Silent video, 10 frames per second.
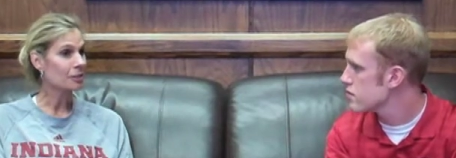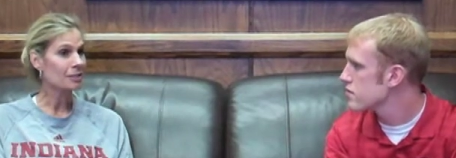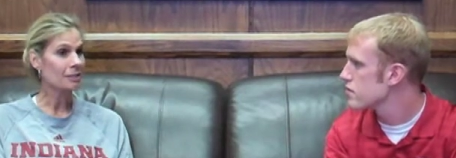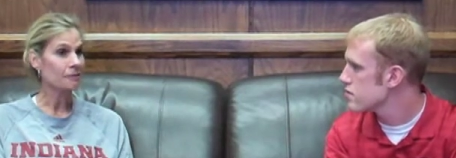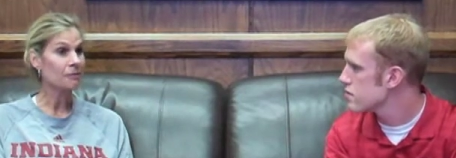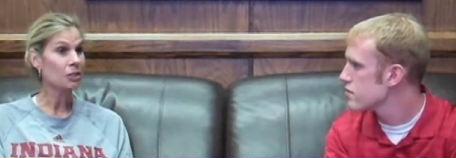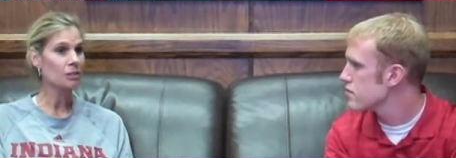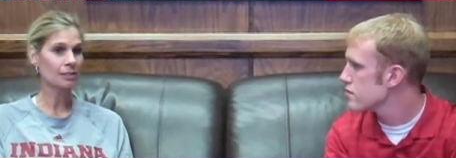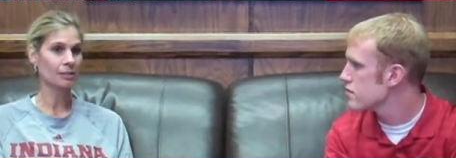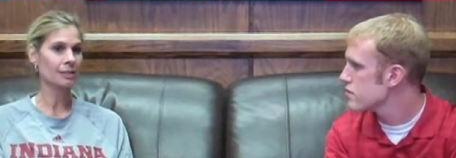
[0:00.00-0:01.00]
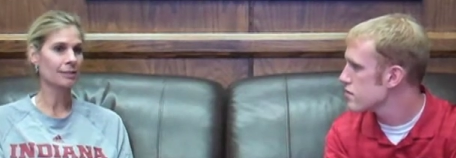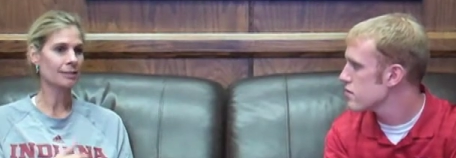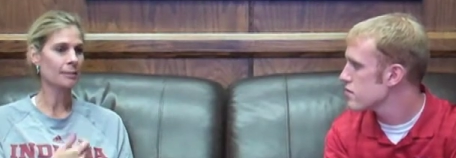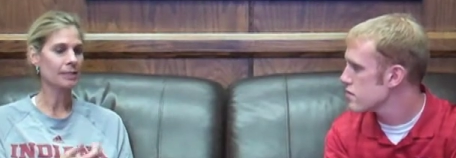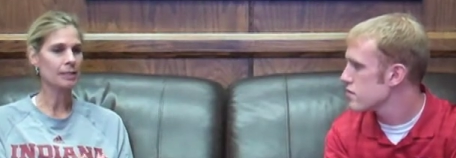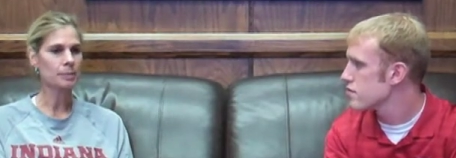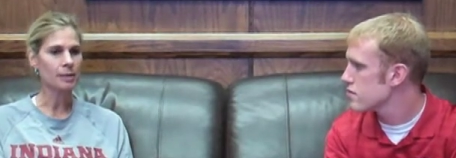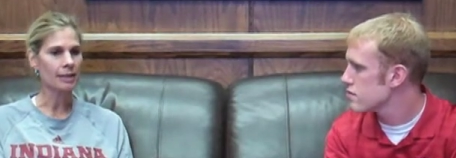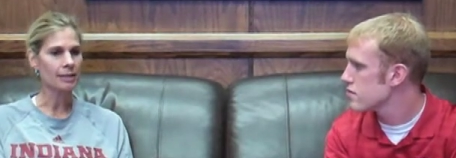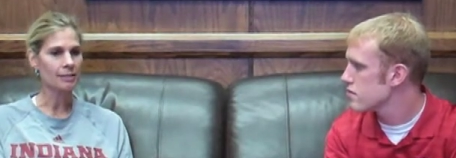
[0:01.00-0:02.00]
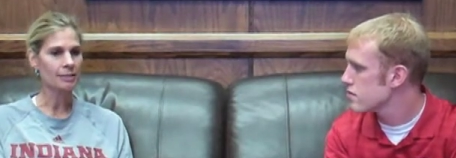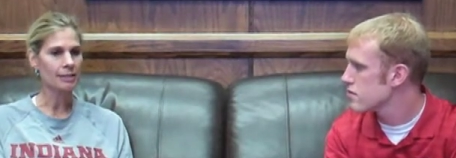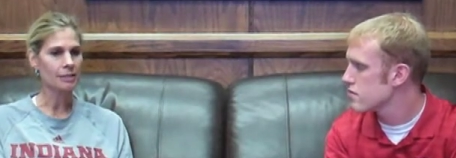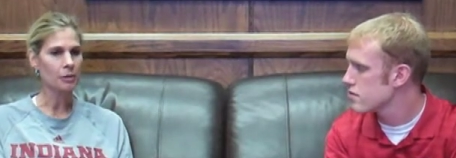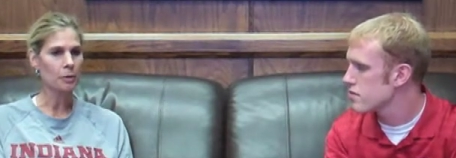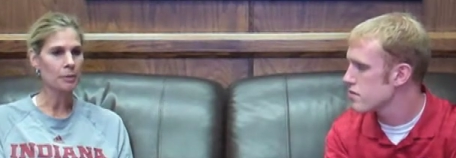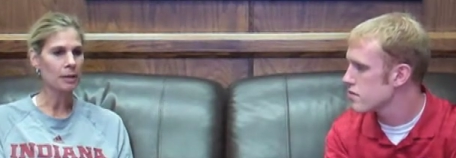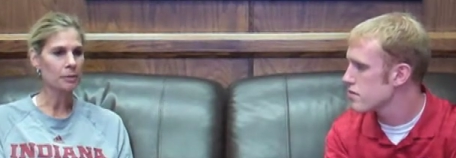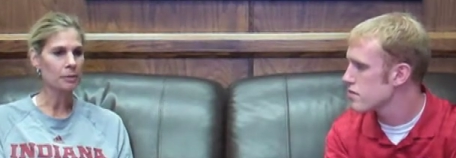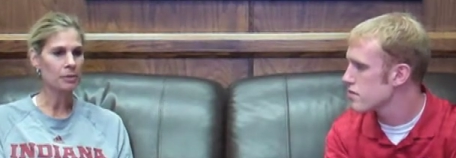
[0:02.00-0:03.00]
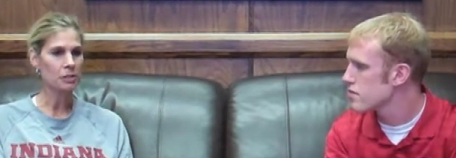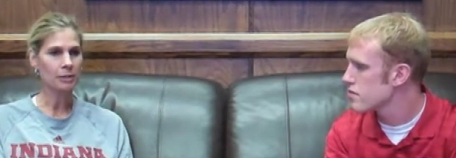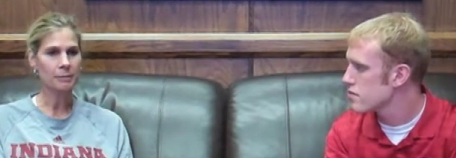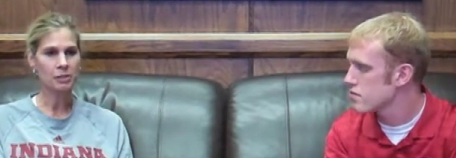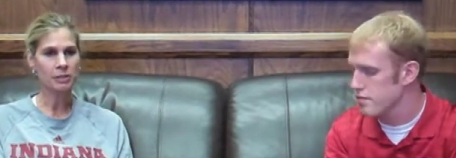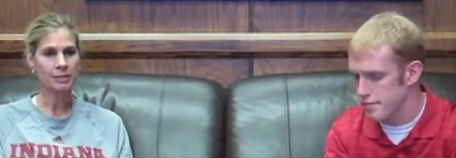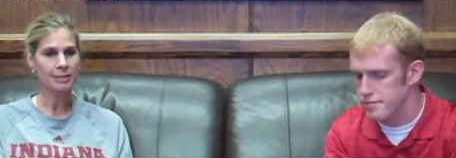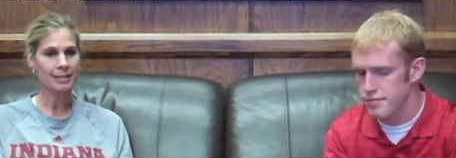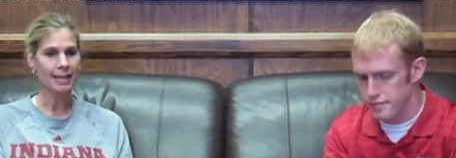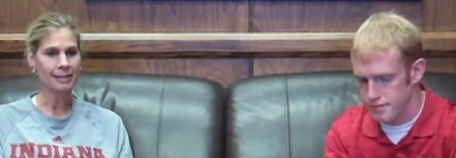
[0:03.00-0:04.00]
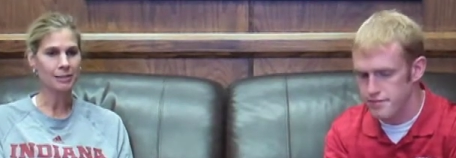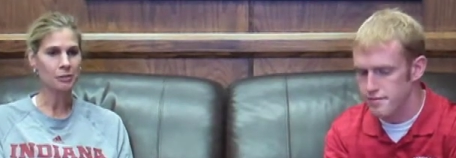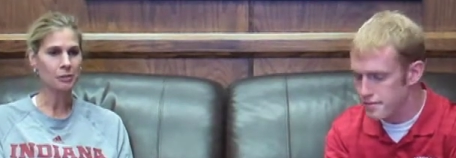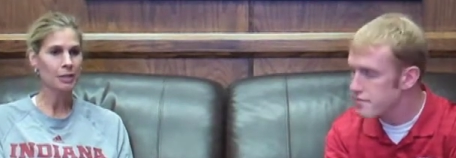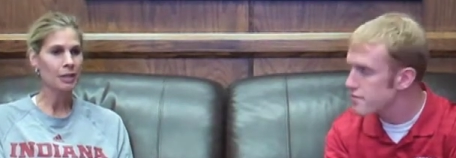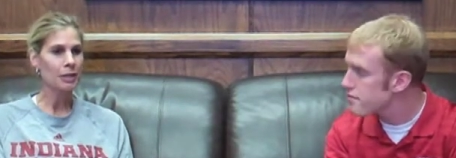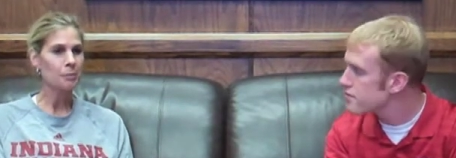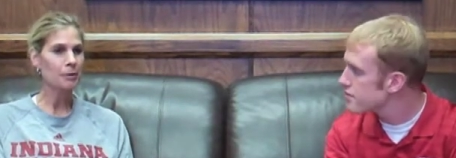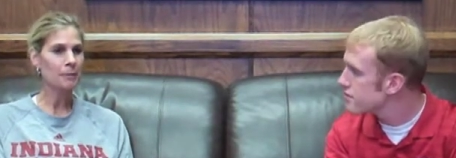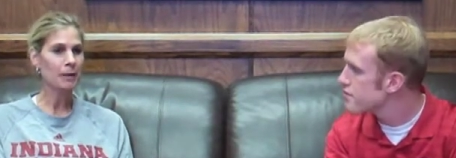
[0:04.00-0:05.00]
Speaker 1: it's the first look at some of these players, and you open up with Michigan, Michigan State, and you pretty